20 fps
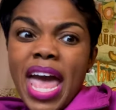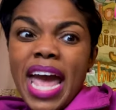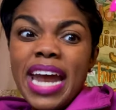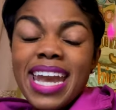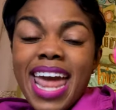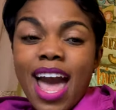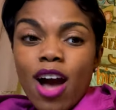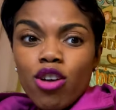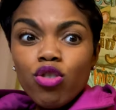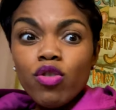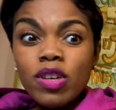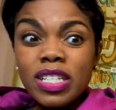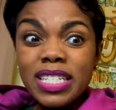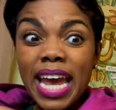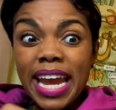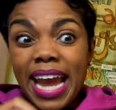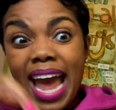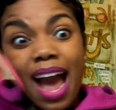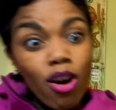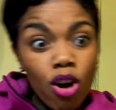And now you can
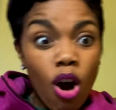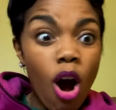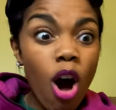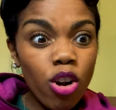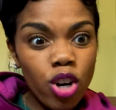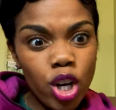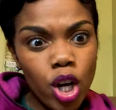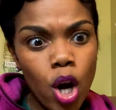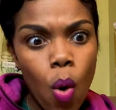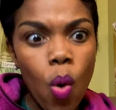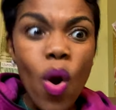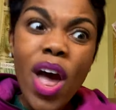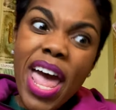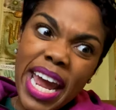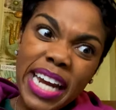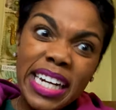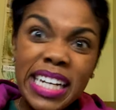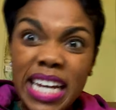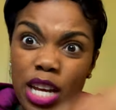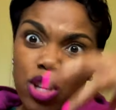take alcohol to go.
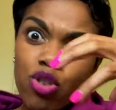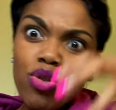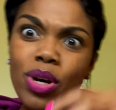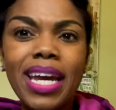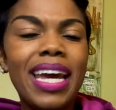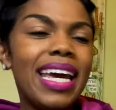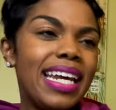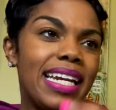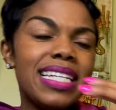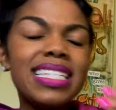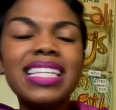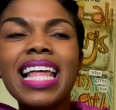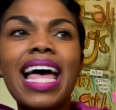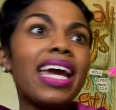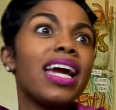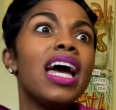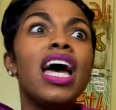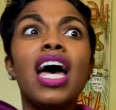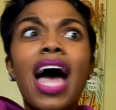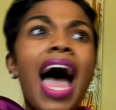And then you can. And it's
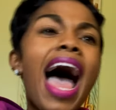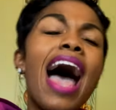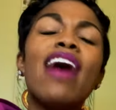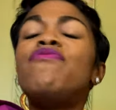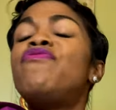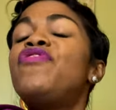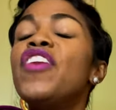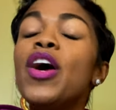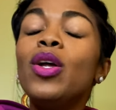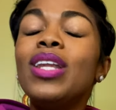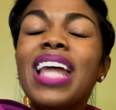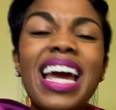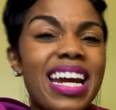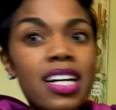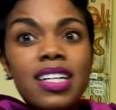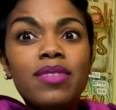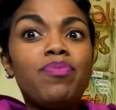like, I feel like a